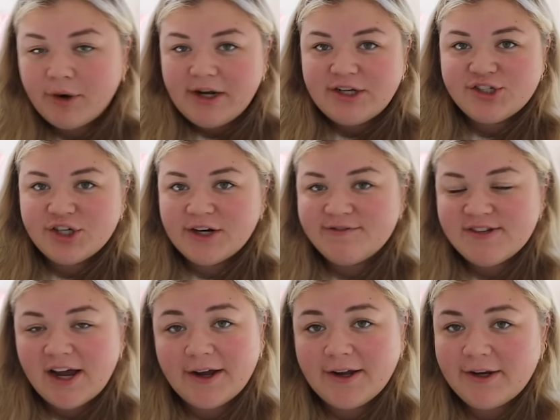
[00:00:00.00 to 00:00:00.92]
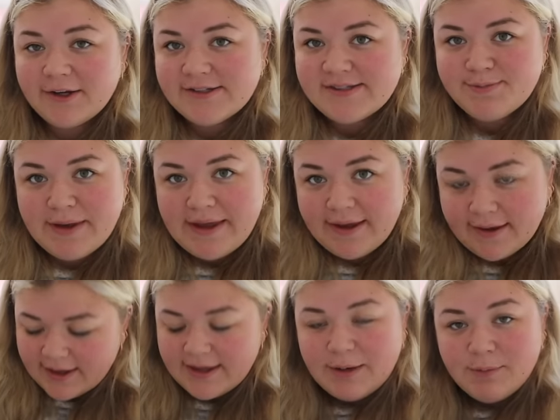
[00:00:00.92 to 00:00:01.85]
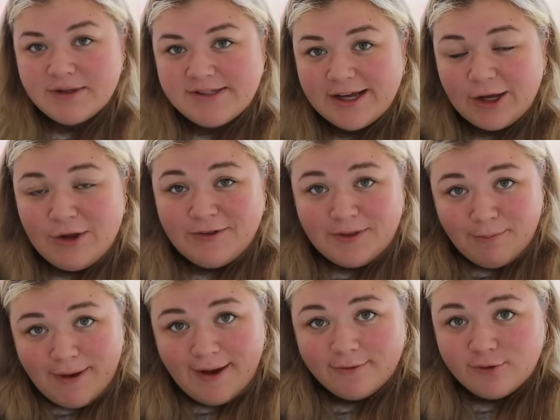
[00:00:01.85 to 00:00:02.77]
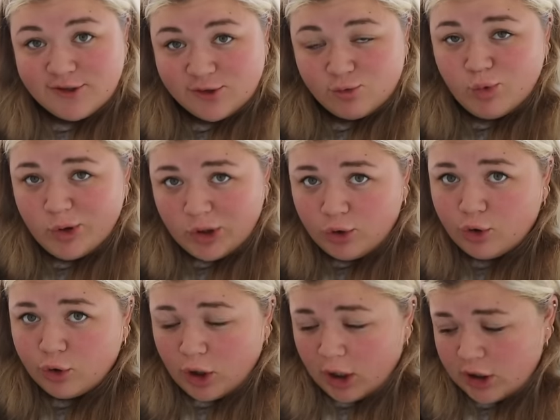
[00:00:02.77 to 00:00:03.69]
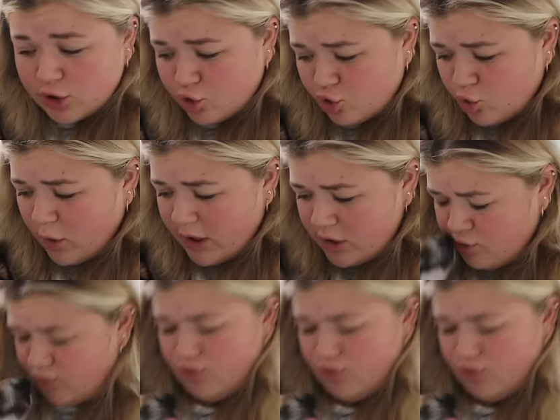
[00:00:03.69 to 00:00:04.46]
pretty sure if Duncan could speak, he would tell you that the mattress is really good on his joints.